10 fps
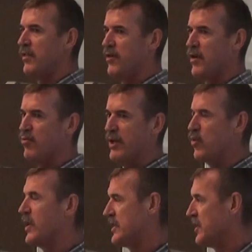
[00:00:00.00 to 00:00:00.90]
the
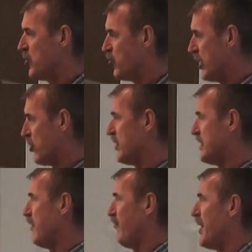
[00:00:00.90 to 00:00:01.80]
request in a
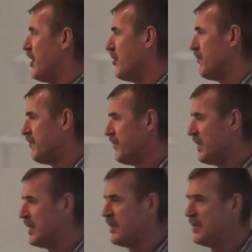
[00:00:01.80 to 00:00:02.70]
recursive manner.
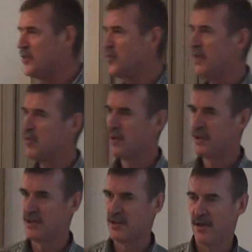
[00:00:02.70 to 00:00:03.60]
It is doing
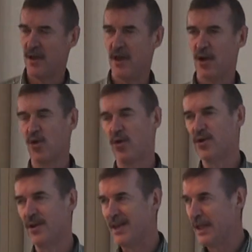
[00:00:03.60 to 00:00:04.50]
what is called
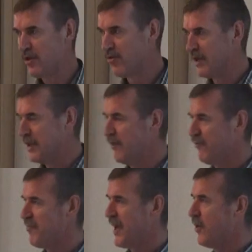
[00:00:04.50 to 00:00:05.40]
an
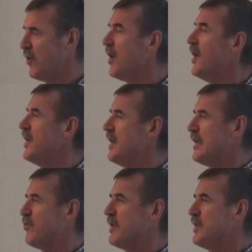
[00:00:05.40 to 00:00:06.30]
iterative manner.
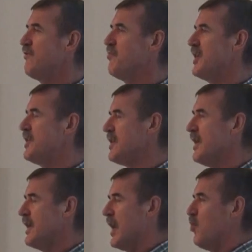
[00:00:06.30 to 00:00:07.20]
Iterative means
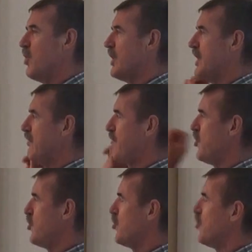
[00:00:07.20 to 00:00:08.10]
I will give
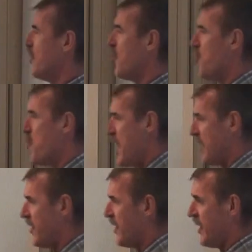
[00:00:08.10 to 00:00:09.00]
you
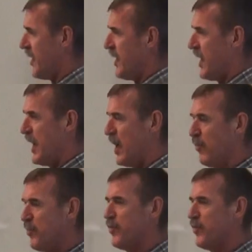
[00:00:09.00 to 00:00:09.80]
one help